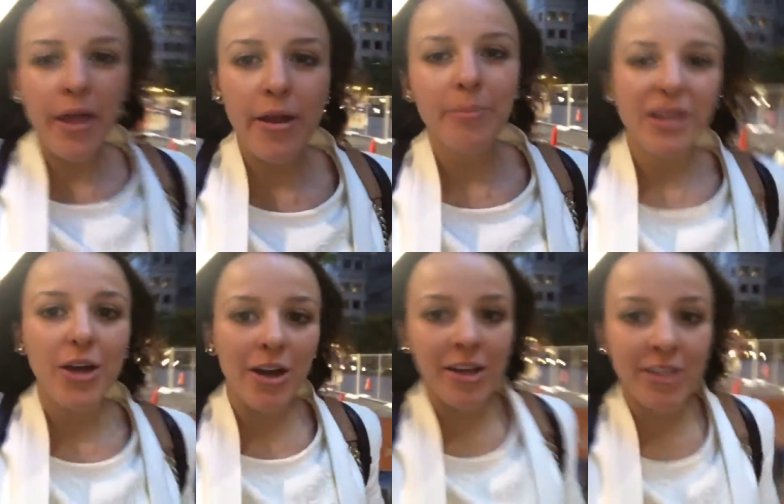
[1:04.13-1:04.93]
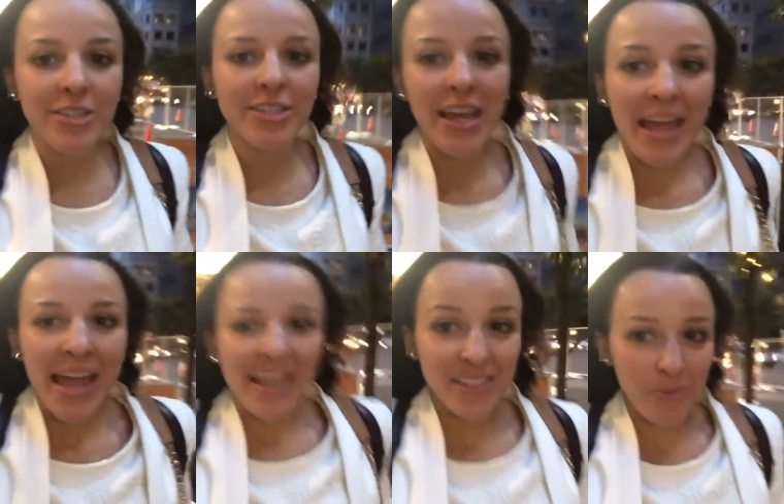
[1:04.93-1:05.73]
there because
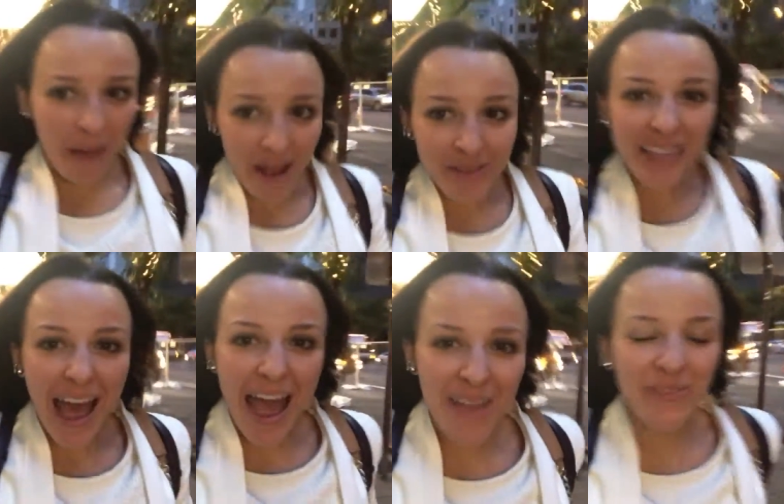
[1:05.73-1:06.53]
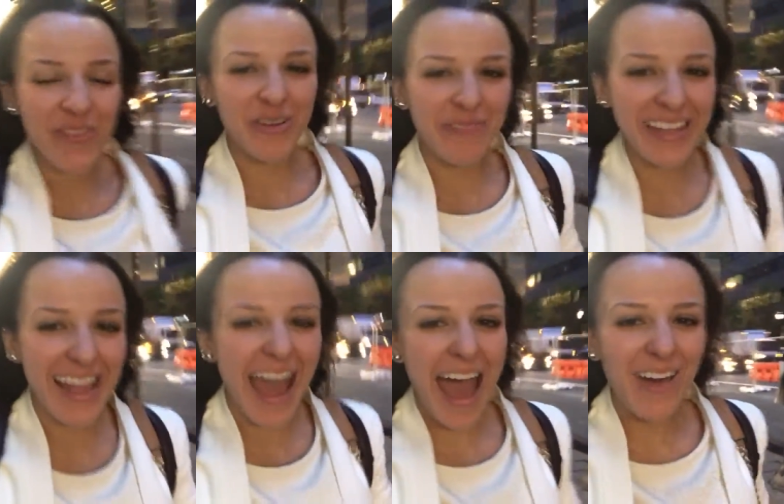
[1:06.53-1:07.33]
it's about time for me
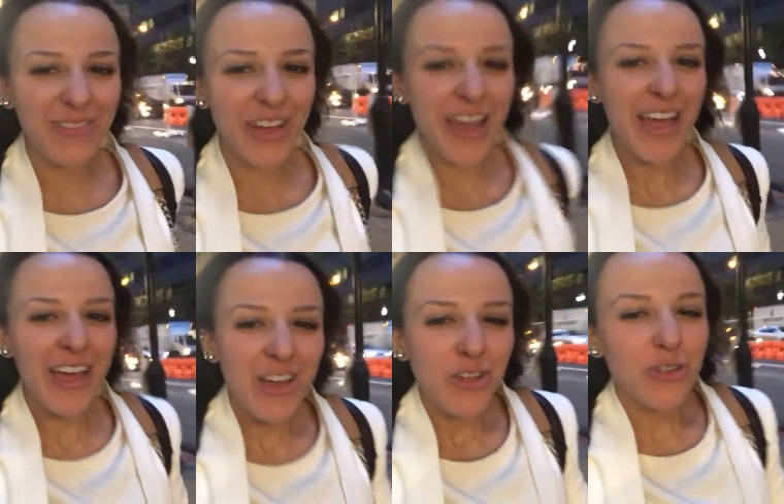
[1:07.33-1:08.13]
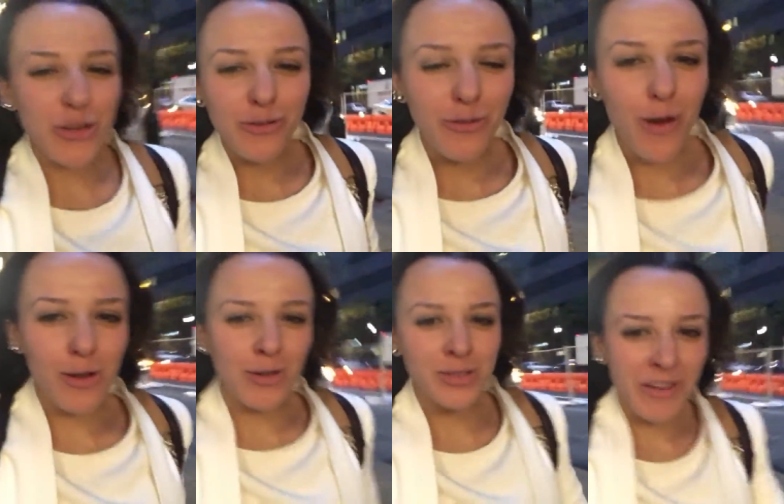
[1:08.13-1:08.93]
to have new
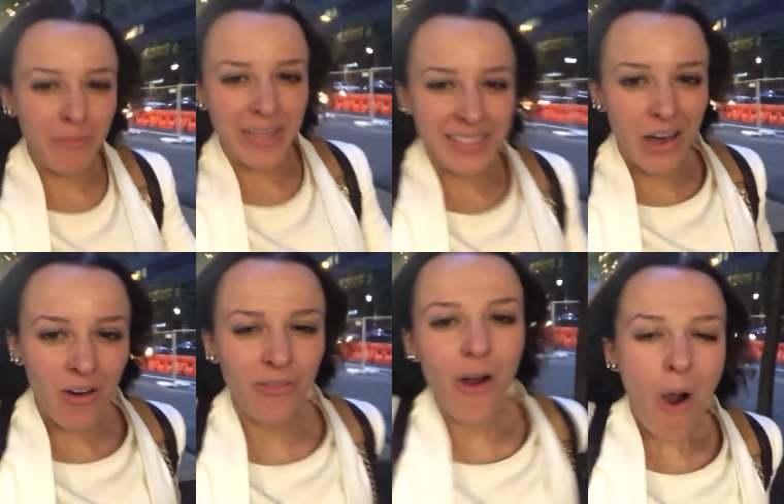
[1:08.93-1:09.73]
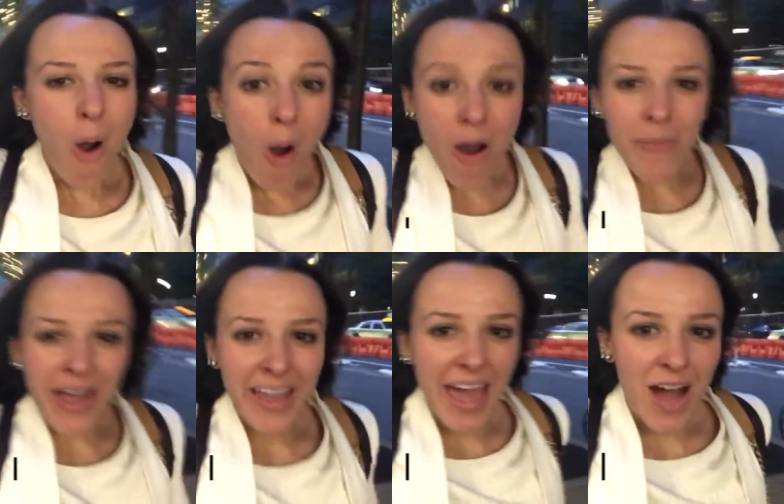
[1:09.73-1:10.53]
photos of myself on
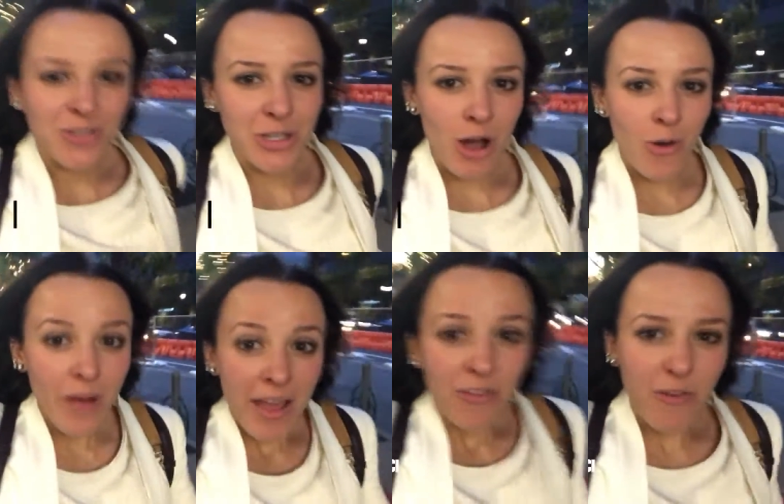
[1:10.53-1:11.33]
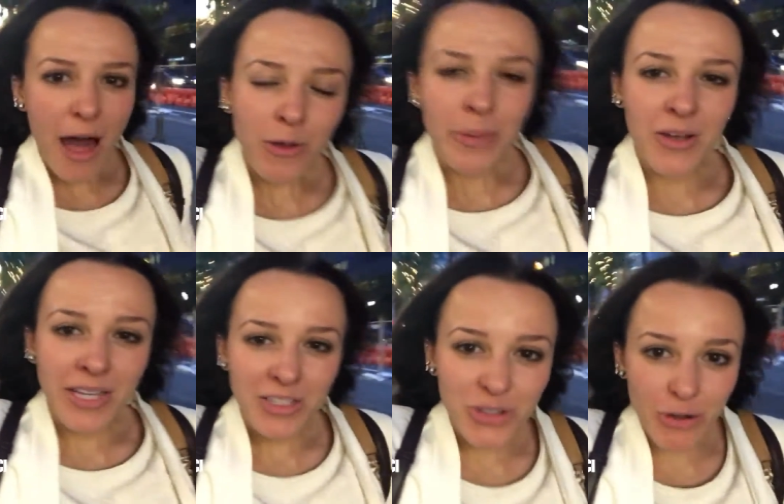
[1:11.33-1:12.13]
my account. So follow me
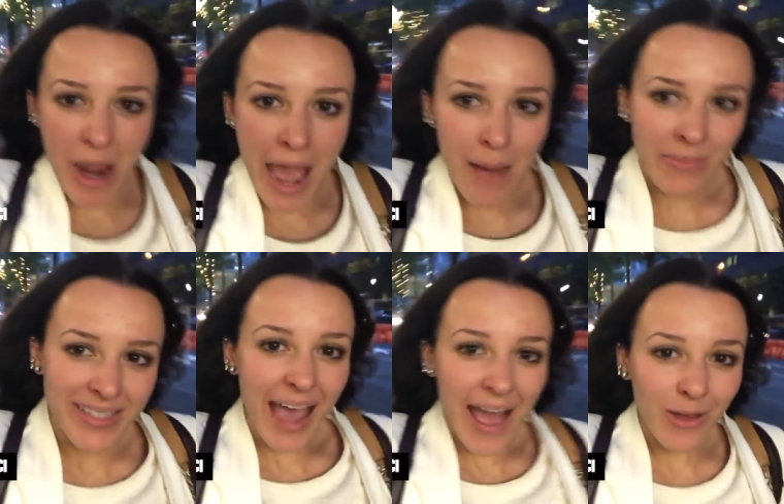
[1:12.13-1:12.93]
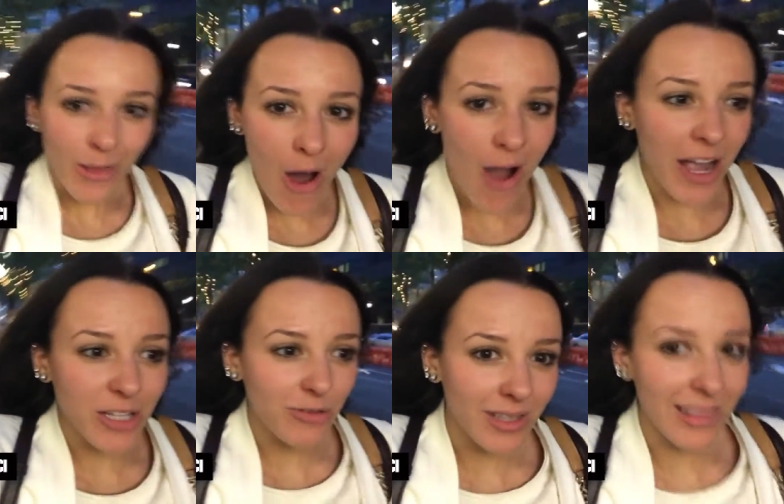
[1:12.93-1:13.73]
on Instagram, tag along.
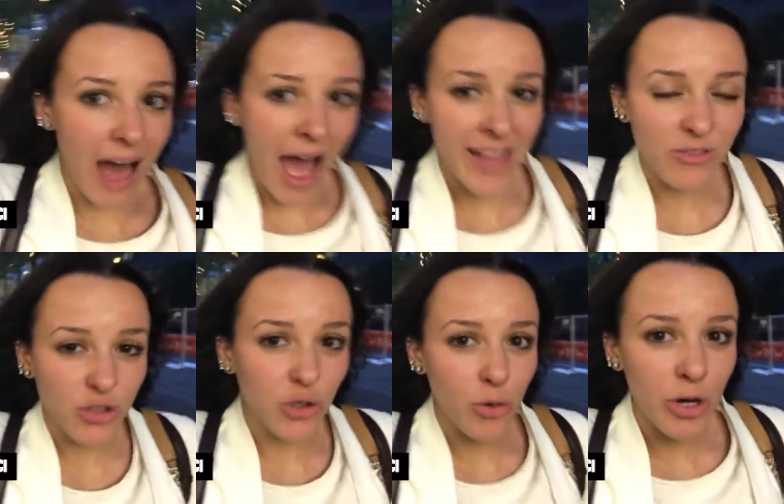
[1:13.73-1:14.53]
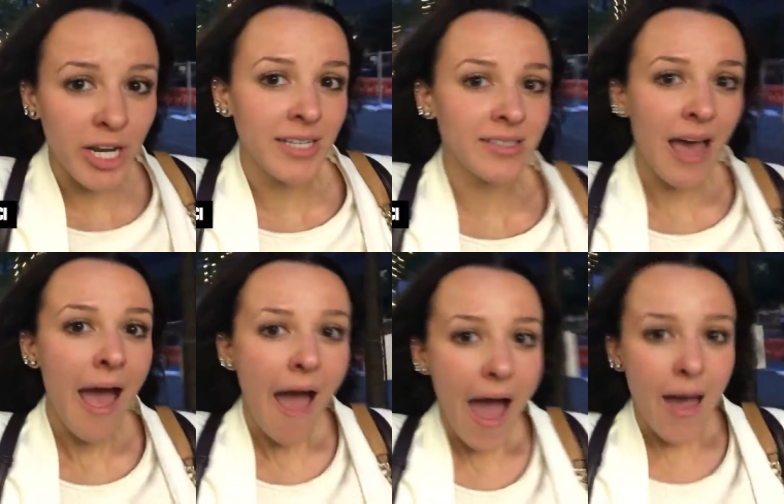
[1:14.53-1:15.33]
I do a lot of stories
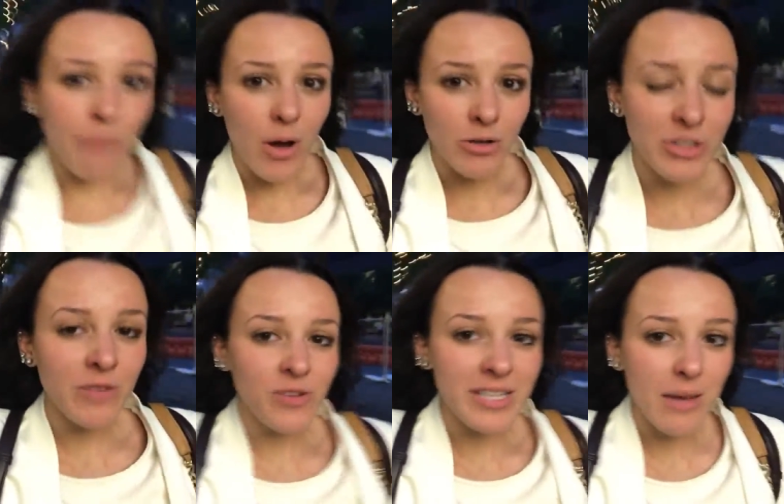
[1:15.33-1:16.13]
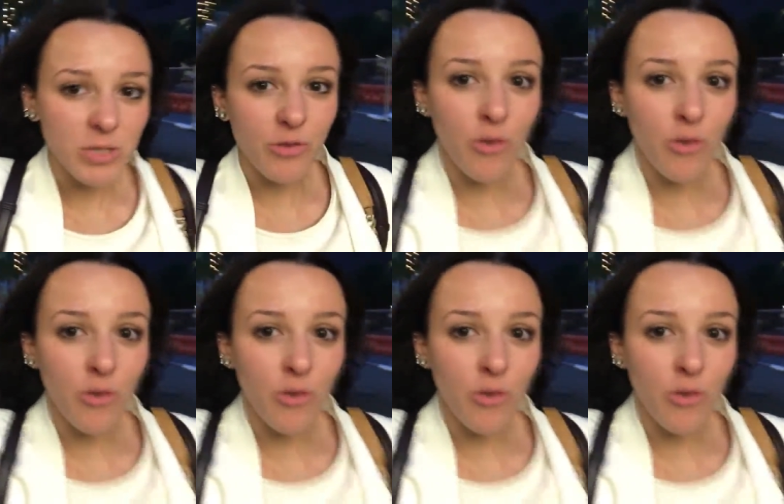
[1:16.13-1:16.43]
and post different types of